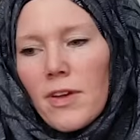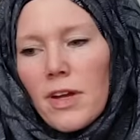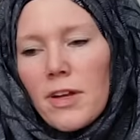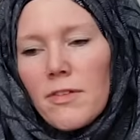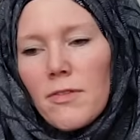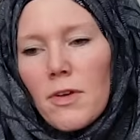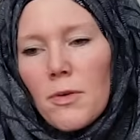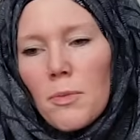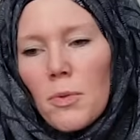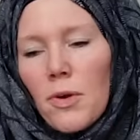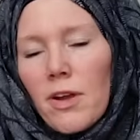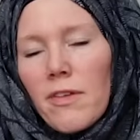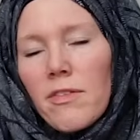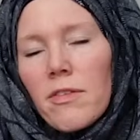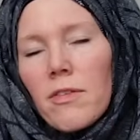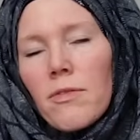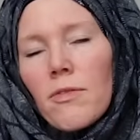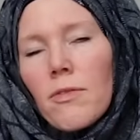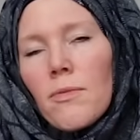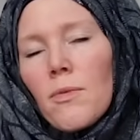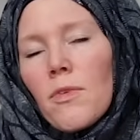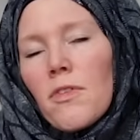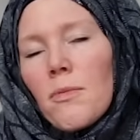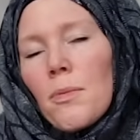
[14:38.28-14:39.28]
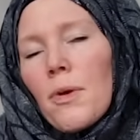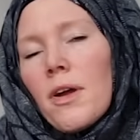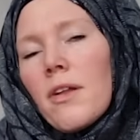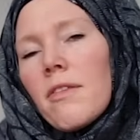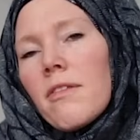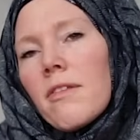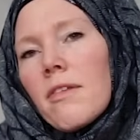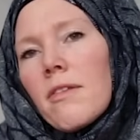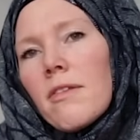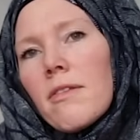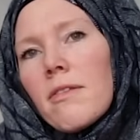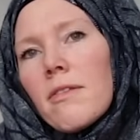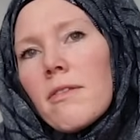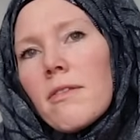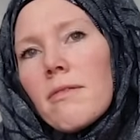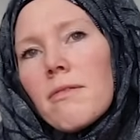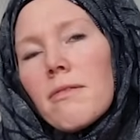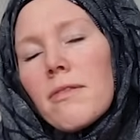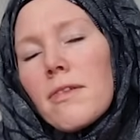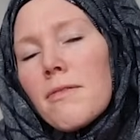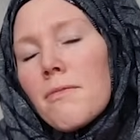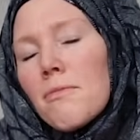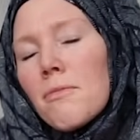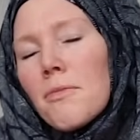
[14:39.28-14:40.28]
kind of abrasive responses,
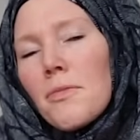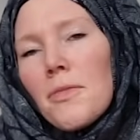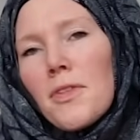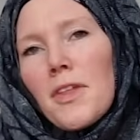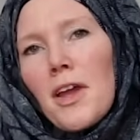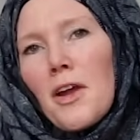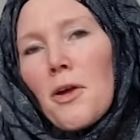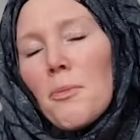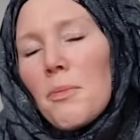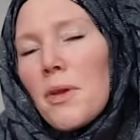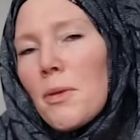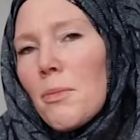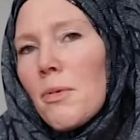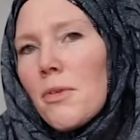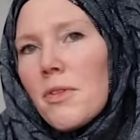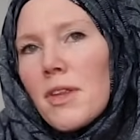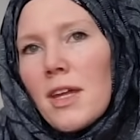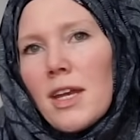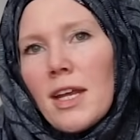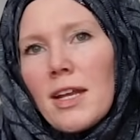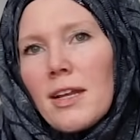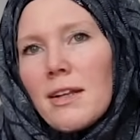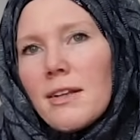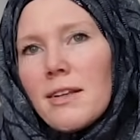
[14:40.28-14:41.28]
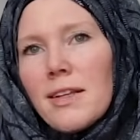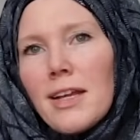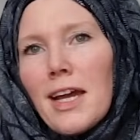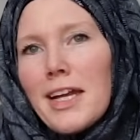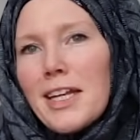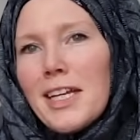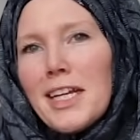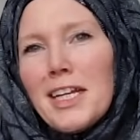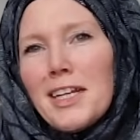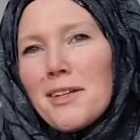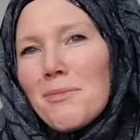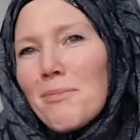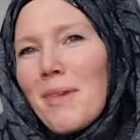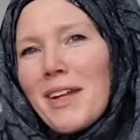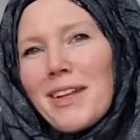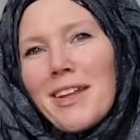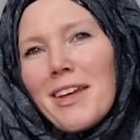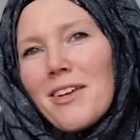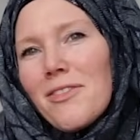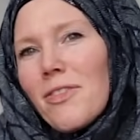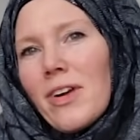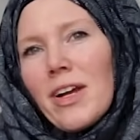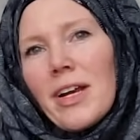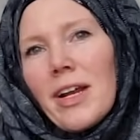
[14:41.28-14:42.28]
they aren't people that I need in my
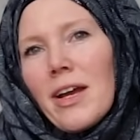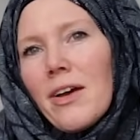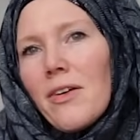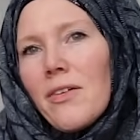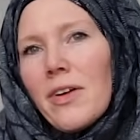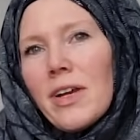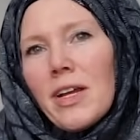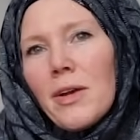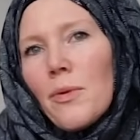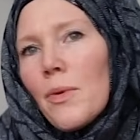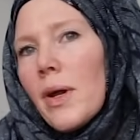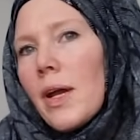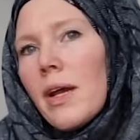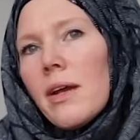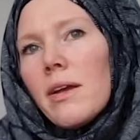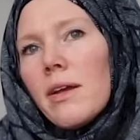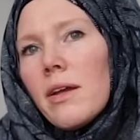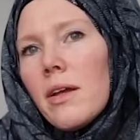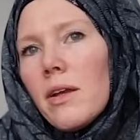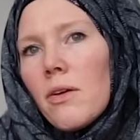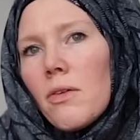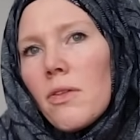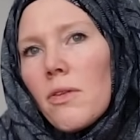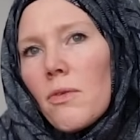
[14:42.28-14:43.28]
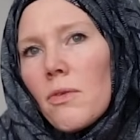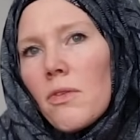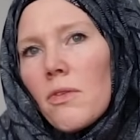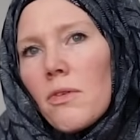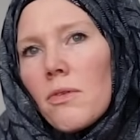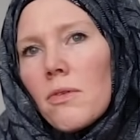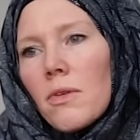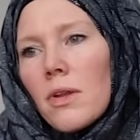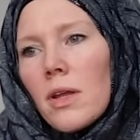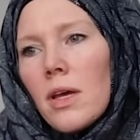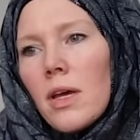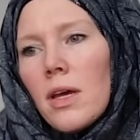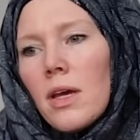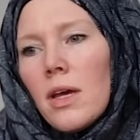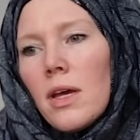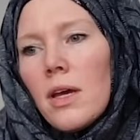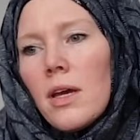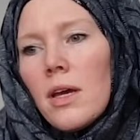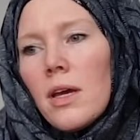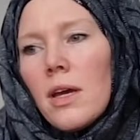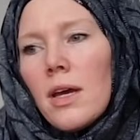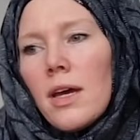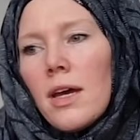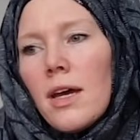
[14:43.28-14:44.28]
life right now anyway. You know, those aren't,
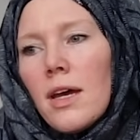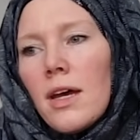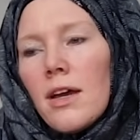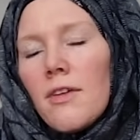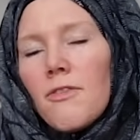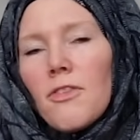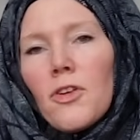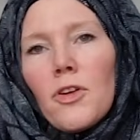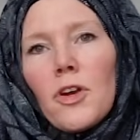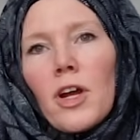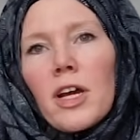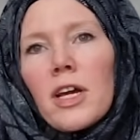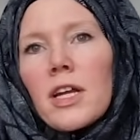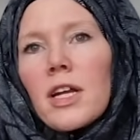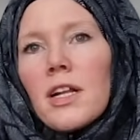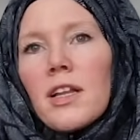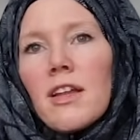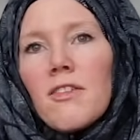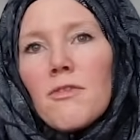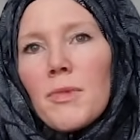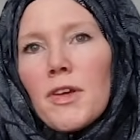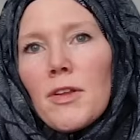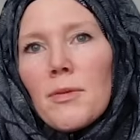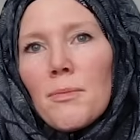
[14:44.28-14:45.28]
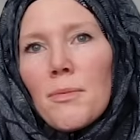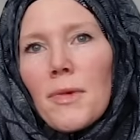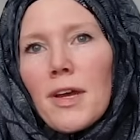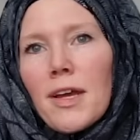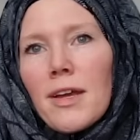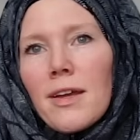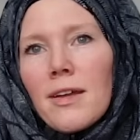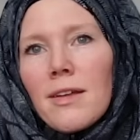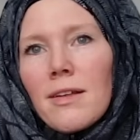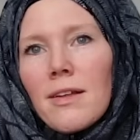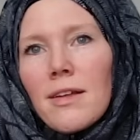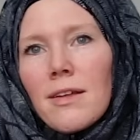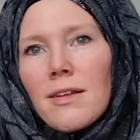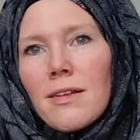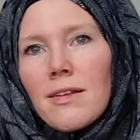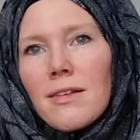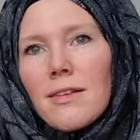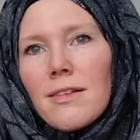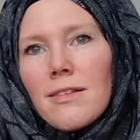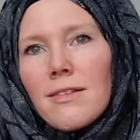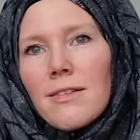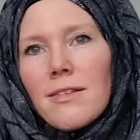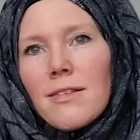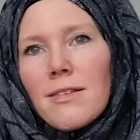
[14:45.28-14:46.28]
if you're not going to love me in my
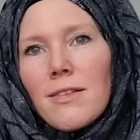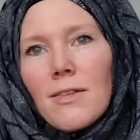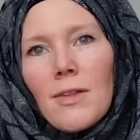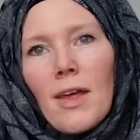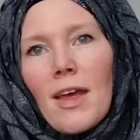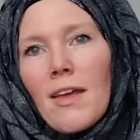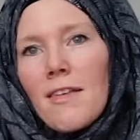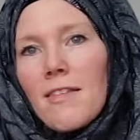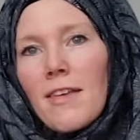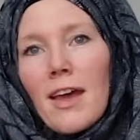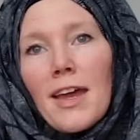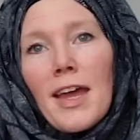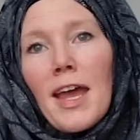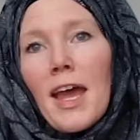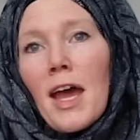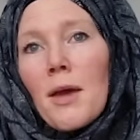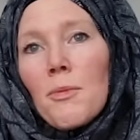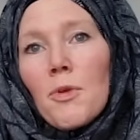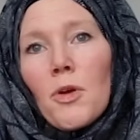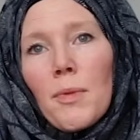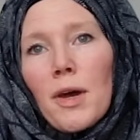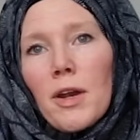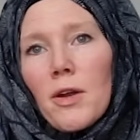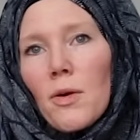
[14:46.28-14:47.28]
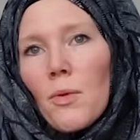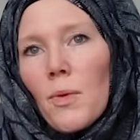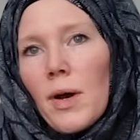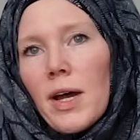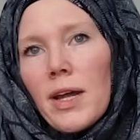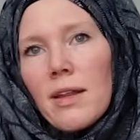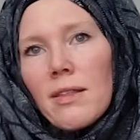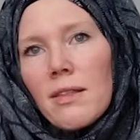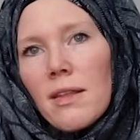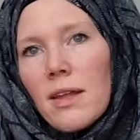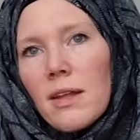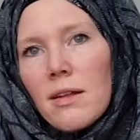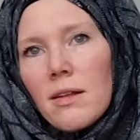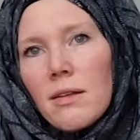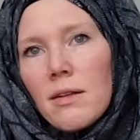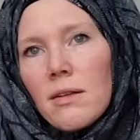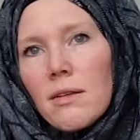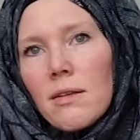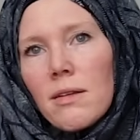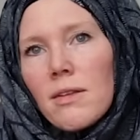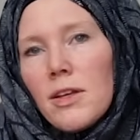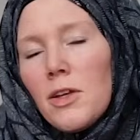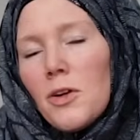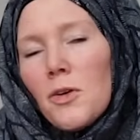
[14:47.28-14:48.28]
as I am, no matter what, then
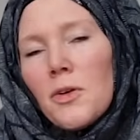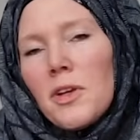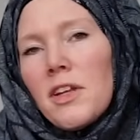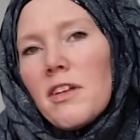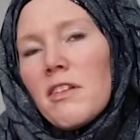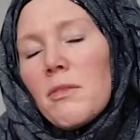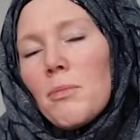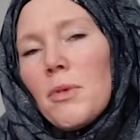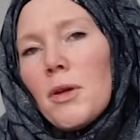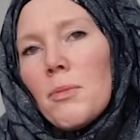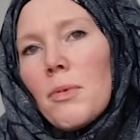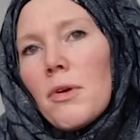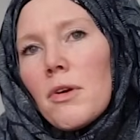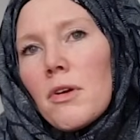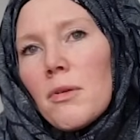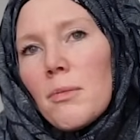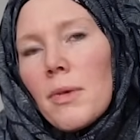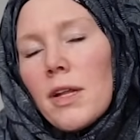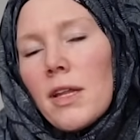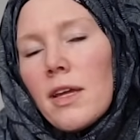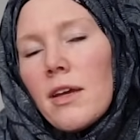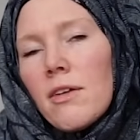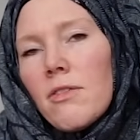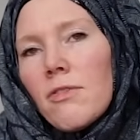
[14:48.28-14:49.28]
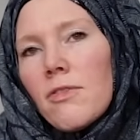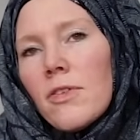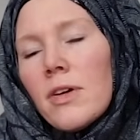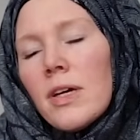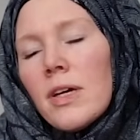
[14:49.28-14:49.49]
you don't need to be a part of my life.